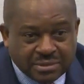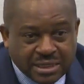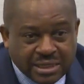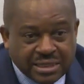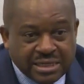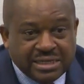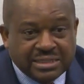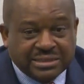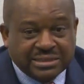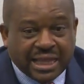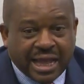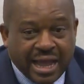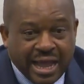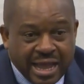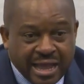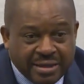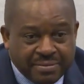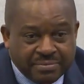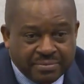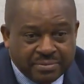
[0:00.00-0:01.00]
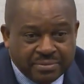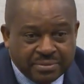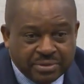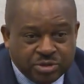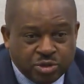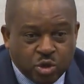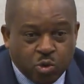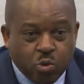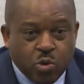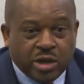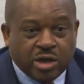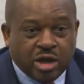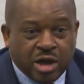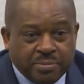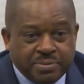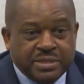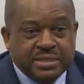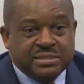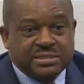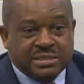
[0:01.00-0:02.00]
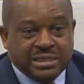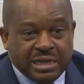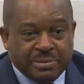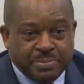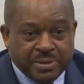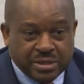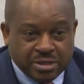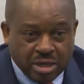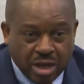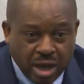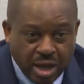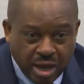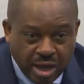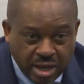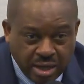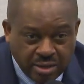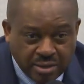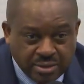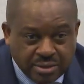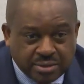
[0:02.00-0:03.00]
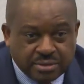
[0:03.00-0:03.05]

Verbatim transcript: It is time to wake up the sleeping dog.